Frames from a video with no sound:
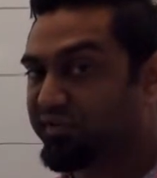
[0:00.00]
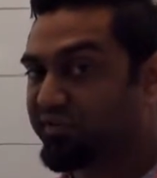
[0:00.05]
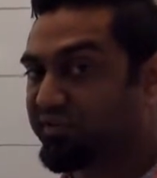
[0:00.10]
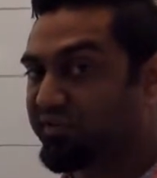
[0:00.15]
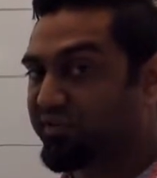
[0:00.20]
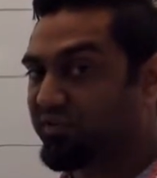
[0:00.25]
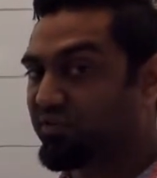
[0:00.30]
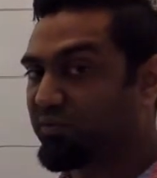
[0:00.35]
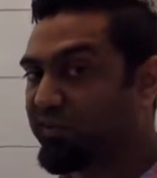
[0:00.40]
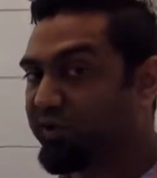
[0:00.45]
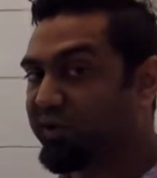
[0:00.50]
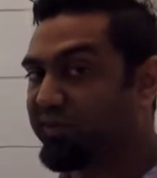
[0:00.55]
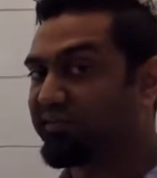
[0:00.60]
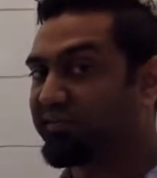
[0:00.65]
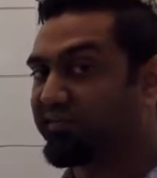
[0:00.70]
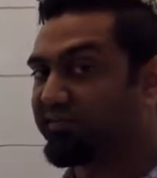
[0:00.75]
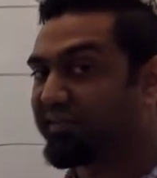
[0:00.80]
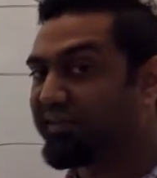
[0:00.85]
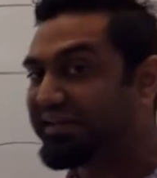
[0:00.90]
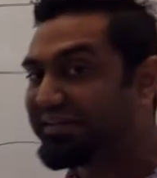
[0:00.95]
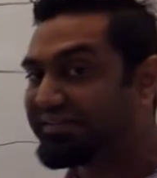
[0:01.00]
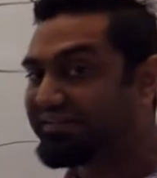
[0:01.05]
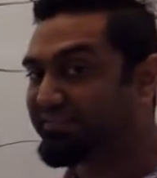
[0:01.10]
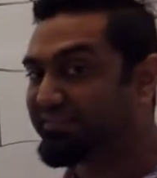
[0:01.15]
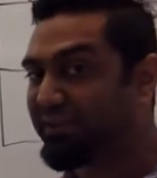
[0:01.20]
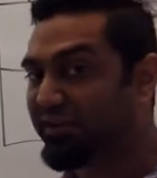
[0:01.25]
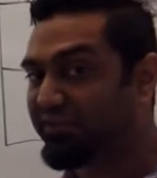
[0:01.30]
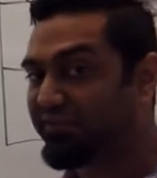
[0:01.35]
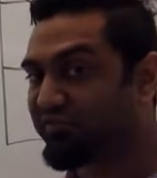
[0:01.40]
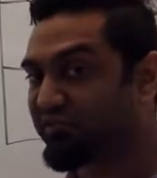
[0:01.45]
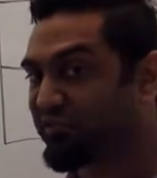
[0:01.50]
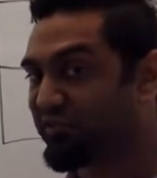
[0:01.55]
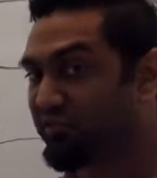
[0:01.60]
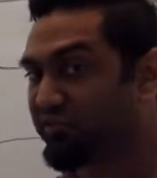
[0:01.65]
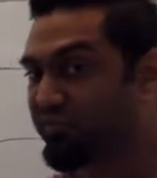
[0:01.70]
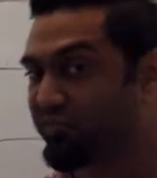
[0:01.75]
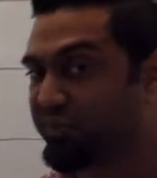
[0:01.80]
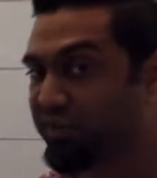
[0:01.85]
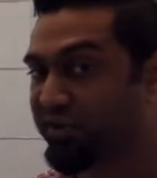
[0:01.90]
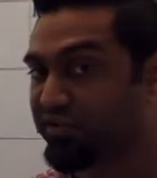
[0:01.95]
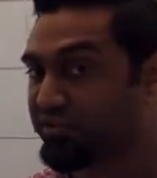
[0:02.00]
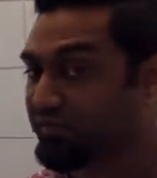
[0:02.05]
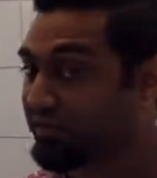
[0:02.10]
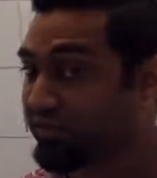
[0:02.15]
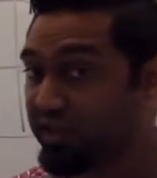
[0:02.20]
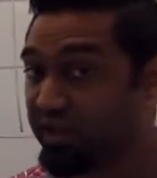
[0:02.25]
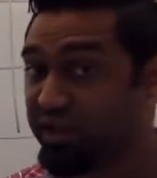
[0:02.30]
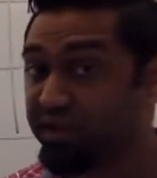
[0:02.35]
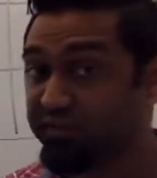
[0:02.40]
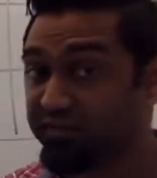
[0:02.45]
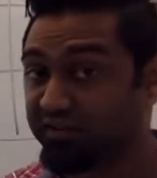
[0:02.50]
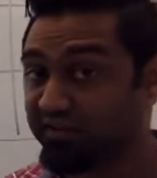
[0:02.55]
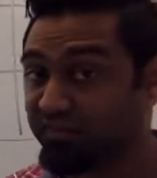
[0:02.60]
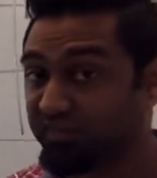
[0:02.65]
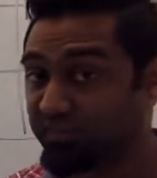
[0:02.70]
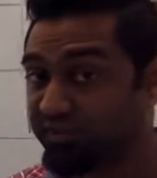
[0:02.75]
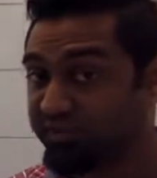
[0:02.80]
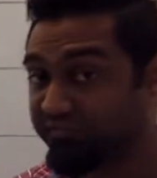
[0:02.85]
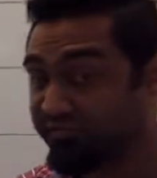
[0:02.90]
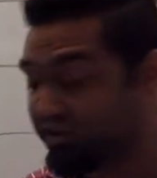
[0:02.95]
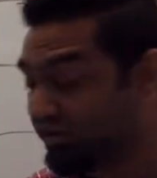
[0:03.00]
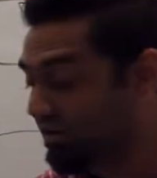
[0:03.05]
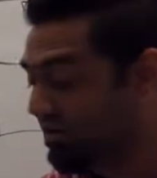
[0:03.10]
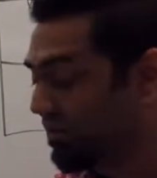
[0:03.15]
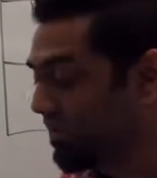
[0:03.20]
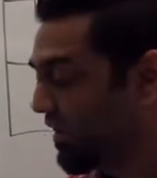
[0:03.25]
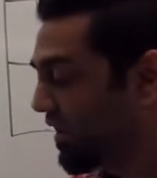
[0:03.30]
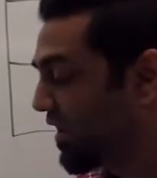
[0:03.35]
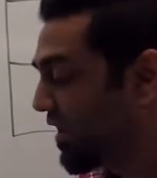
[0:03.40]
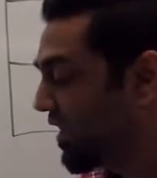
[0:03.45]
So you're writing the least amount of code as possible. Less work for you.